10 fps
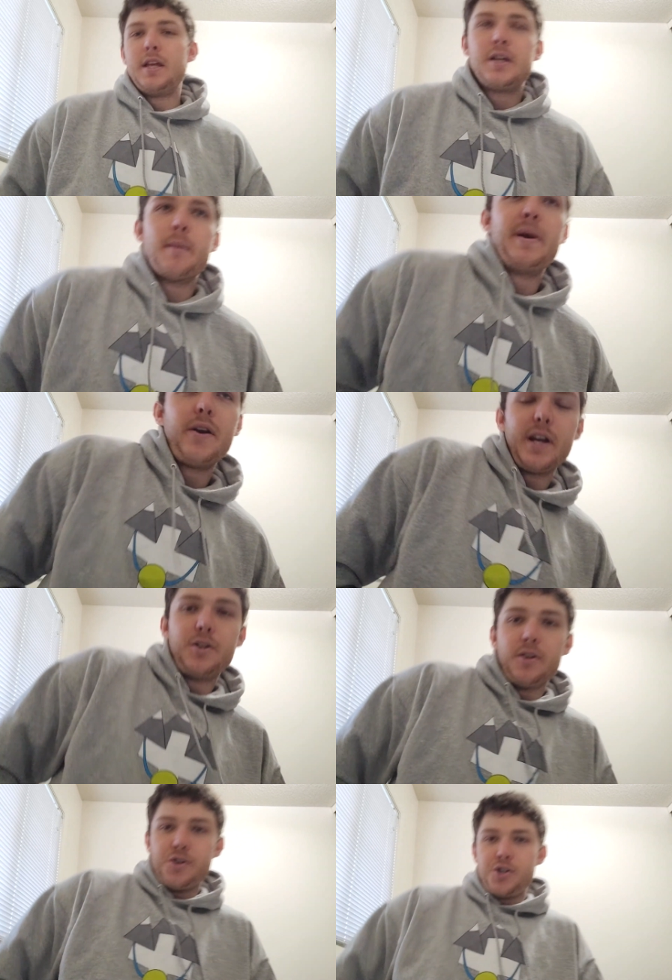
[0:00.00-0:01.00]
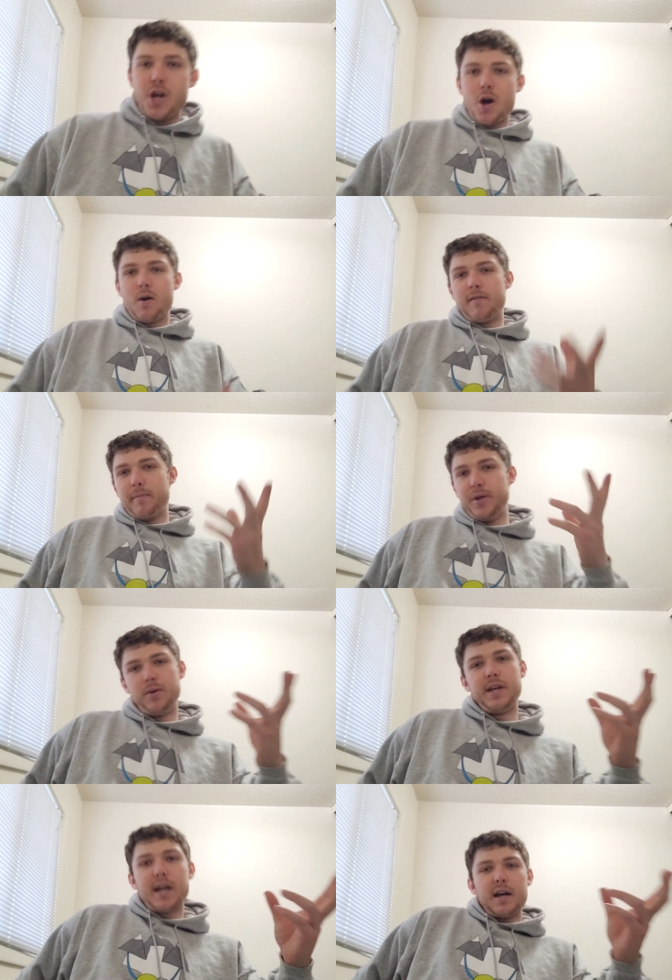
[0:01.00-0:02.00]
comparing it to the show of a
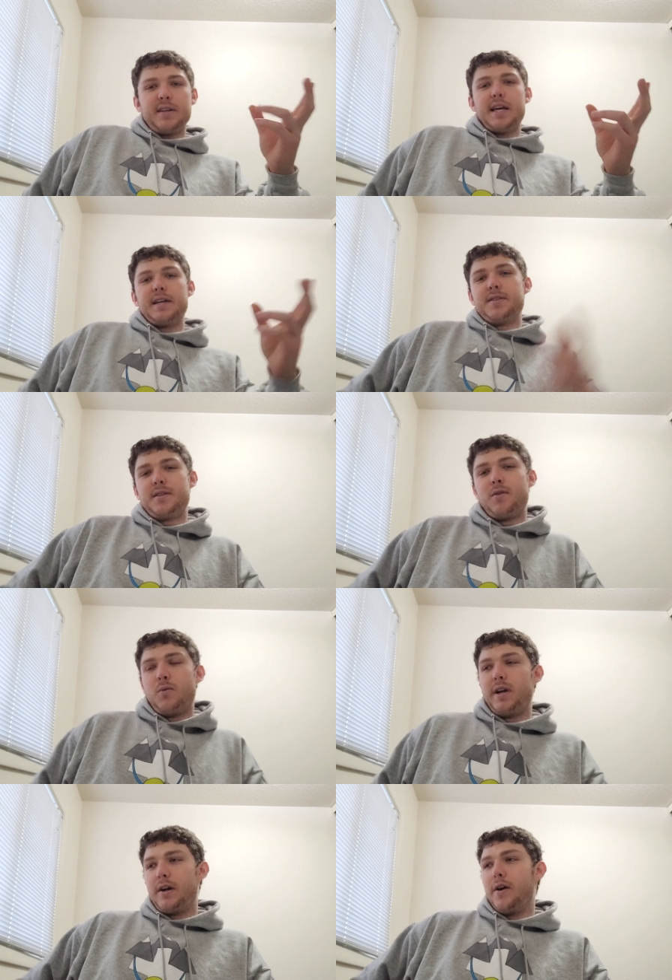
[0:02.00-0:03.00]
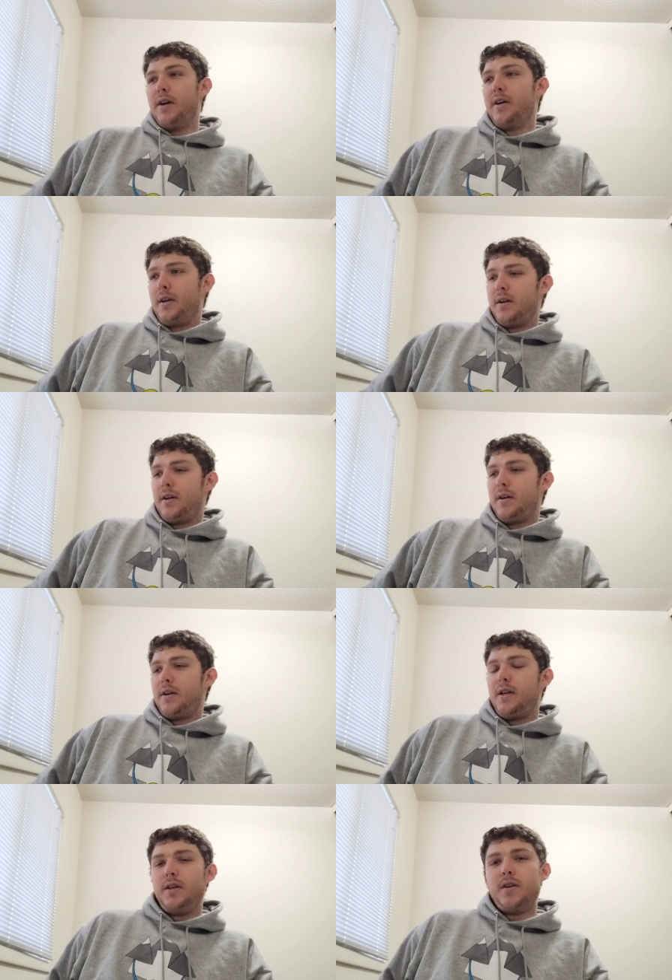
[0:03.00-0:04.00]
beauty contest where,
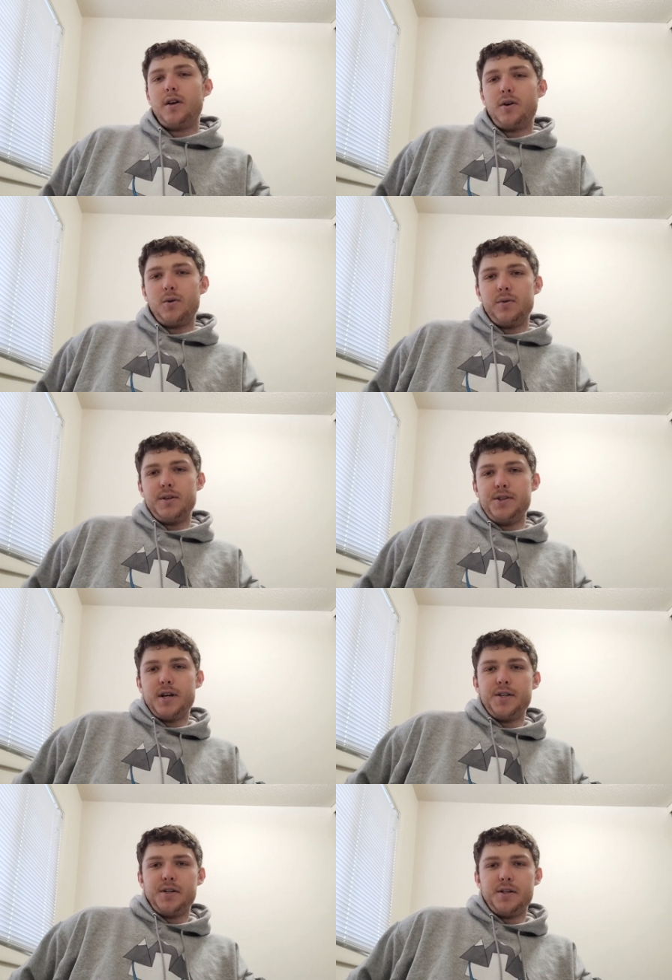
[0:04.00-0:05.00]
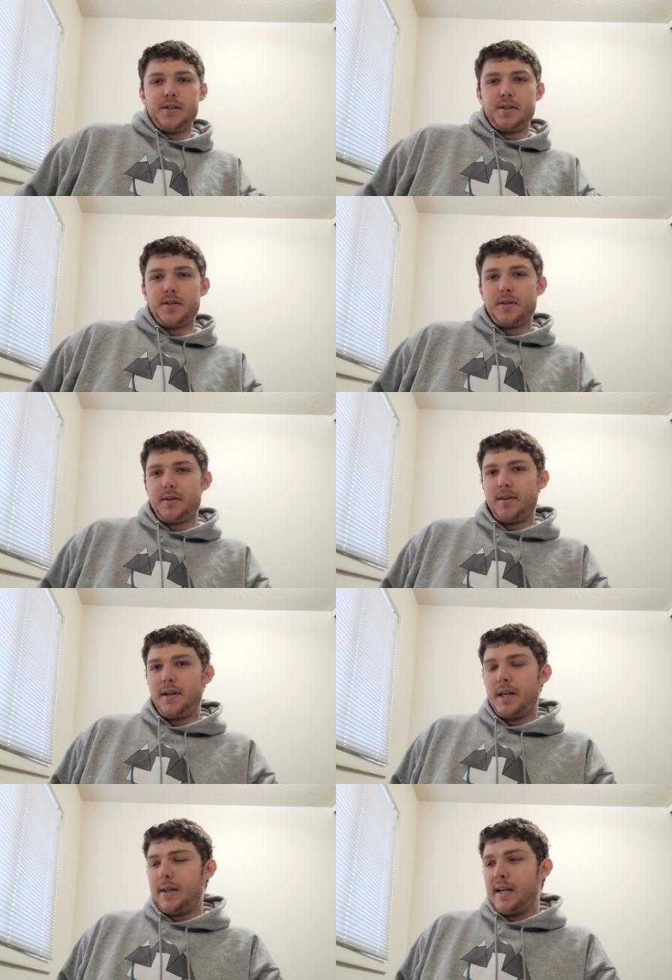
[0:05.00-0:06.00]
the judges,
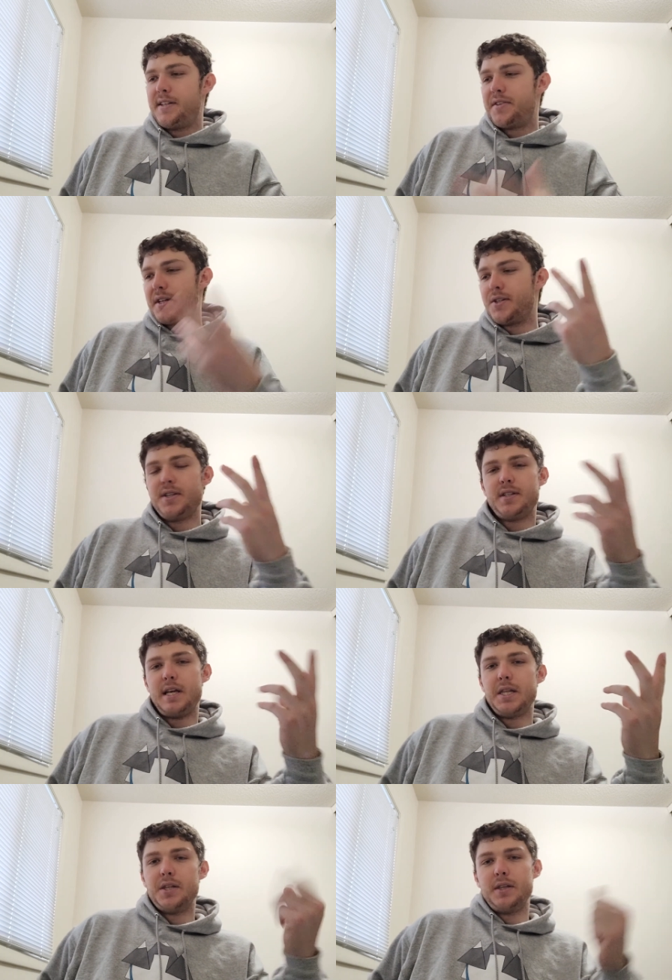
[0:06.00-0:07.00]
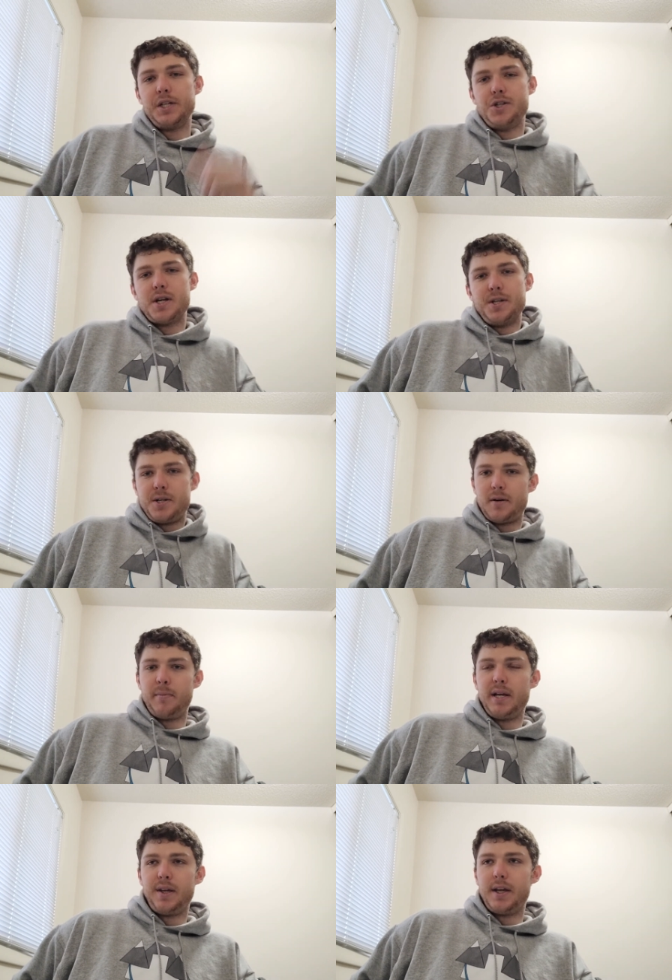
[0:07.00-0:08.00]
he's essentially saying that the judges are
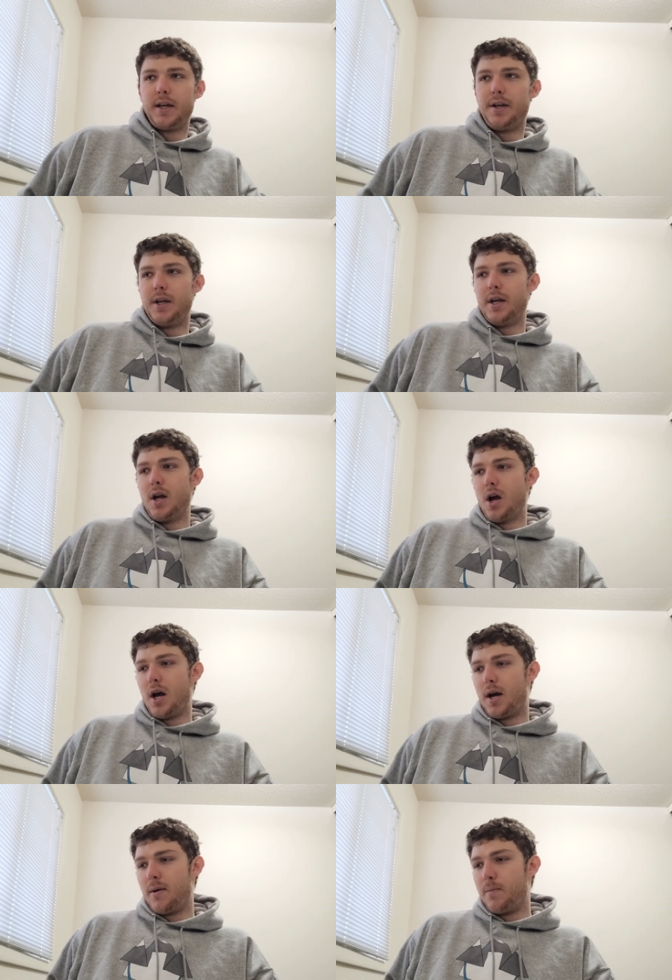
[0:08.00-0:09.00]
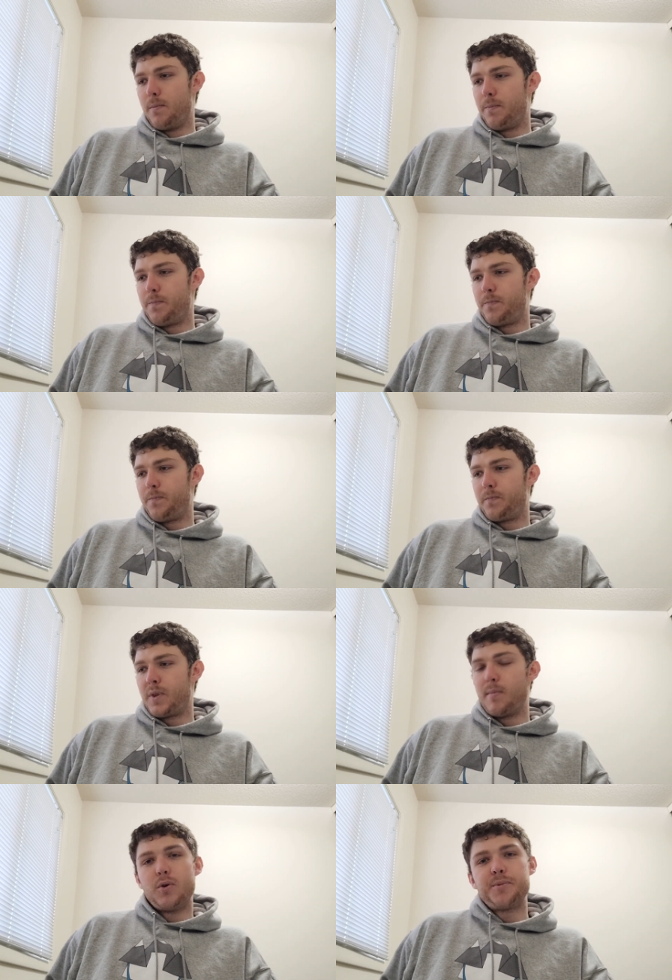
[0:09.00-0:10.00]
picking
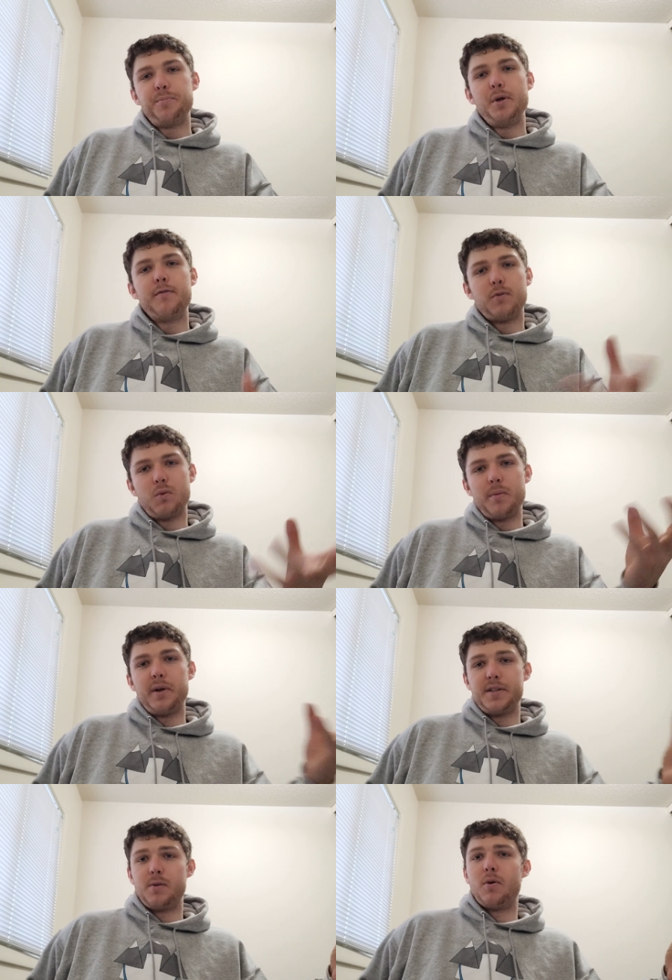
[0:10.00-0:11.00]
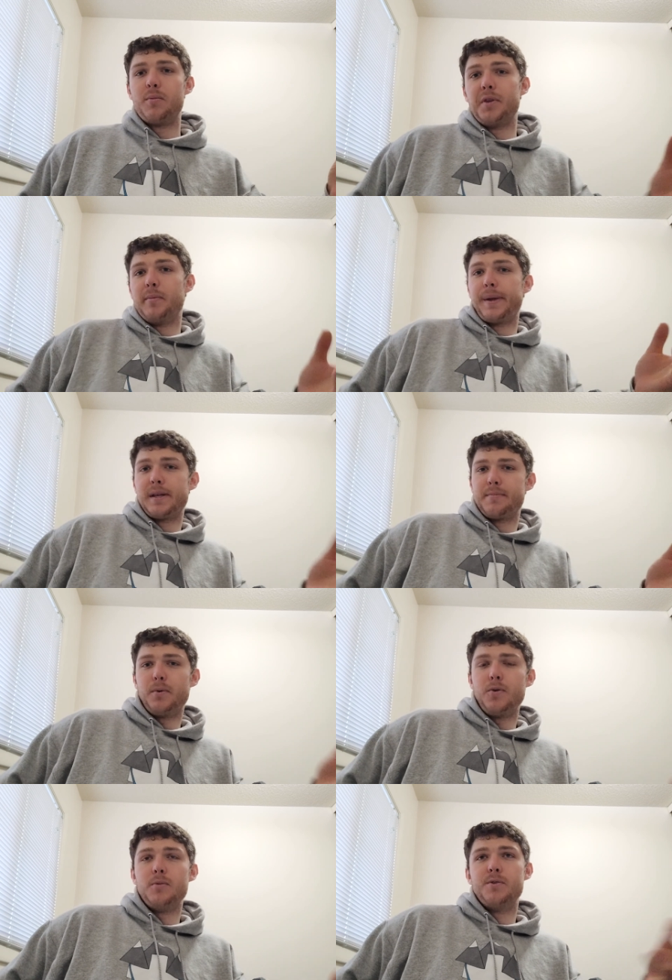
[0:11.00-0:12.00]
the most beautiful woman is the one with the biggest
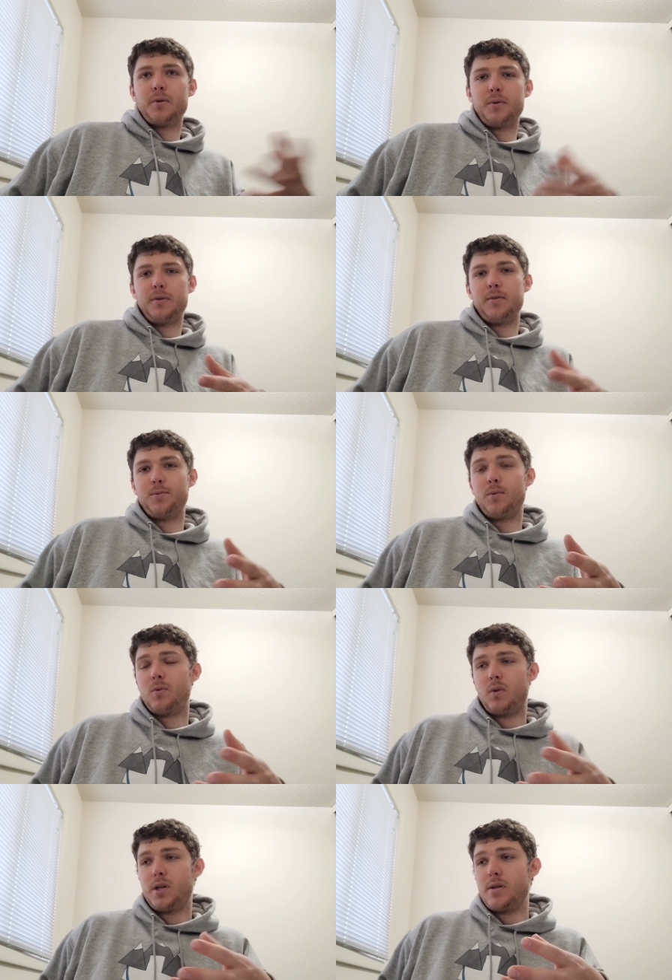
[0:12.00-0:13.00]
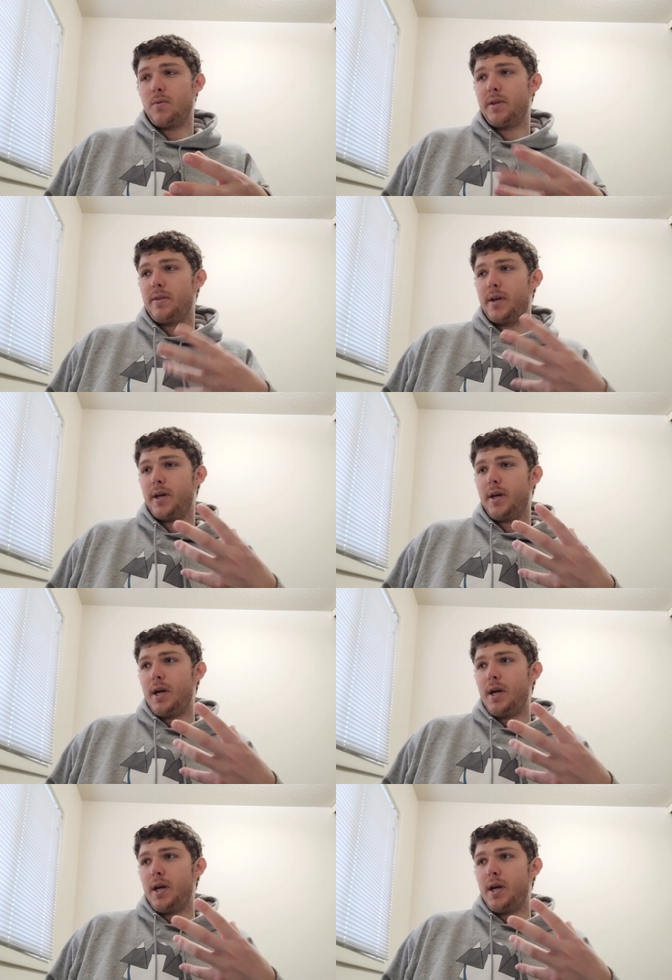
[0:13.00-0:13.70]
boobs, or the one with the